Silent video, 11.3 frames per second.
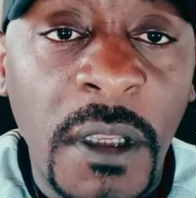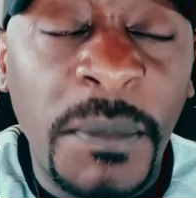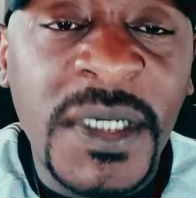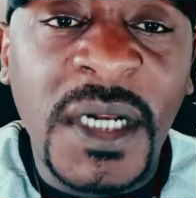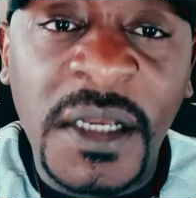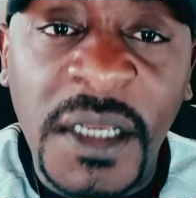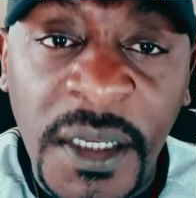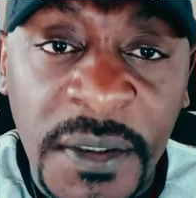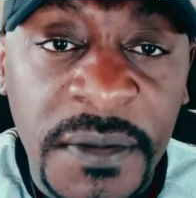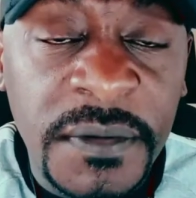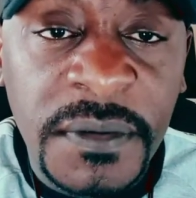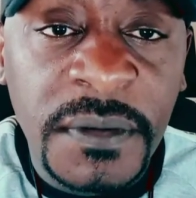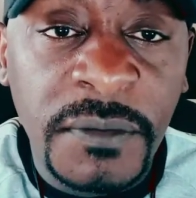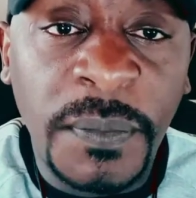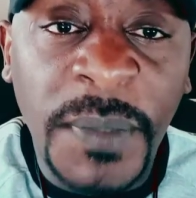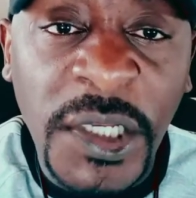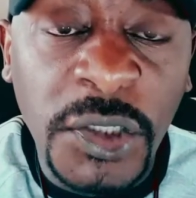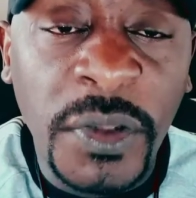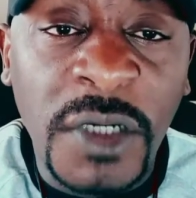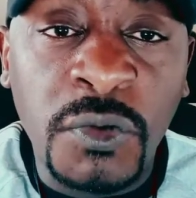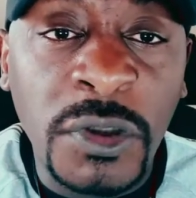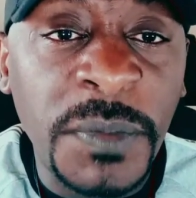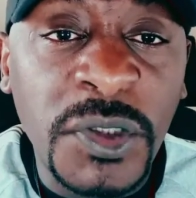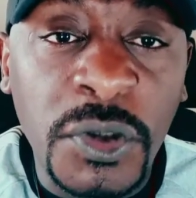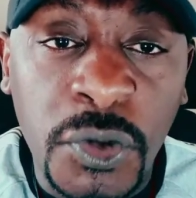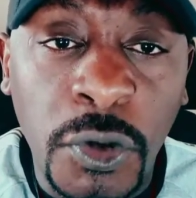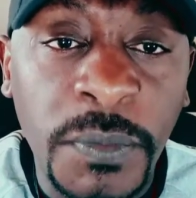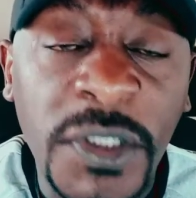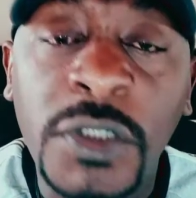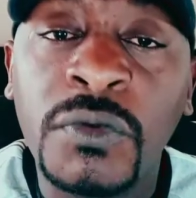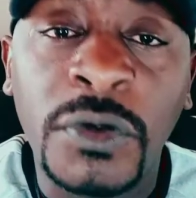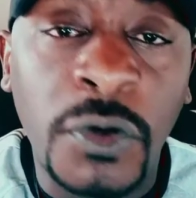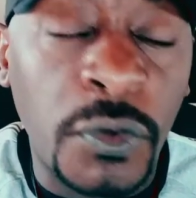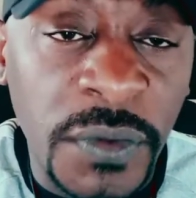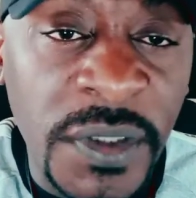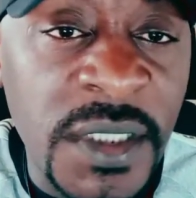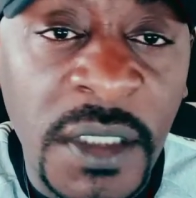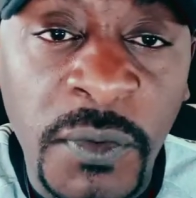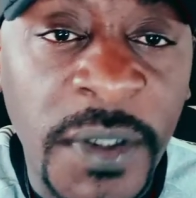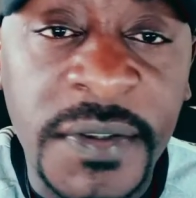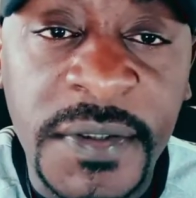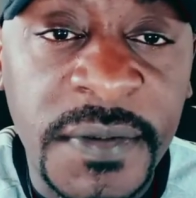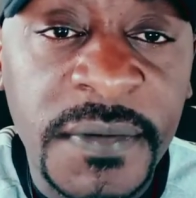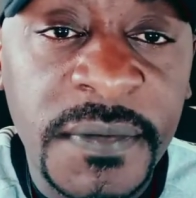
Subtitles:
But I'll again remind you that when you meet your soulmate, you will know these are the ones.